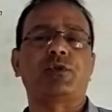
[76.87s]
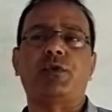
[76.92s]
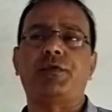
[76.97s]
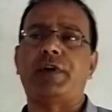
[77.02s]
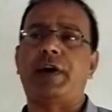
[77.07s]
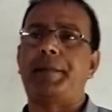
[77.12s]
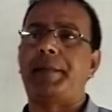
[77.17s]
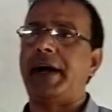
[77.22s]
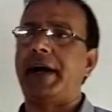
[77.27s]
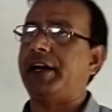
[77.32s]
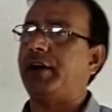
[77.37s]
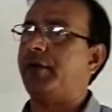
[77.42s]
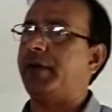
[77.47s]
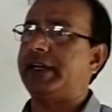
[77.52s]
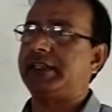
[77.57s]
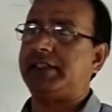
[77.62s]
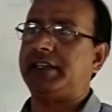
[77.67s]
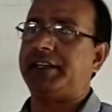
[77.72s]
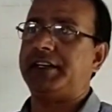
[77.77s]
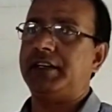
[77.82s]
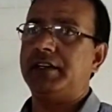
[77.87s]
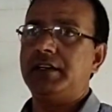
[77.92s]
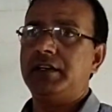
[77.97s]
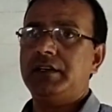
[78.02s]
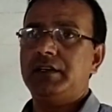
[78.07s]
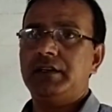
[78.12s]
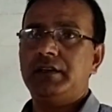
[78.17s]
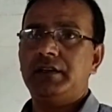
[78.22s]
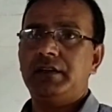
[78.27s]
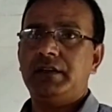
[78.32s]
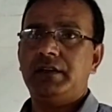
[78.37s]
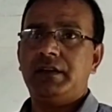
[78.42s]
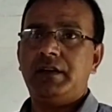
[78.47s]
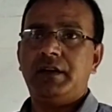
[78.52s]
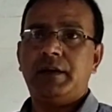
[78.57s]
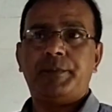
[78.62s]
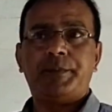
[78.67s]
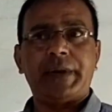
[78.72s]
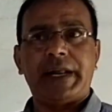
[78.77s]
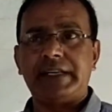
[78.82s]
of amino acid
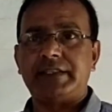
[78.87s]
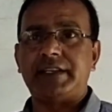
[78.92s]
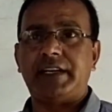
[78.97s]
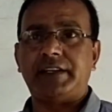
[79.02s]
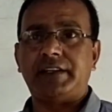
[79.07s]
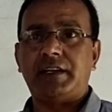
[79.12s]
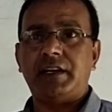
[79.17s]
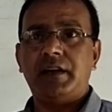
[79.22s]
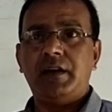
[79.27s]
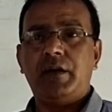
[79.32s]
present.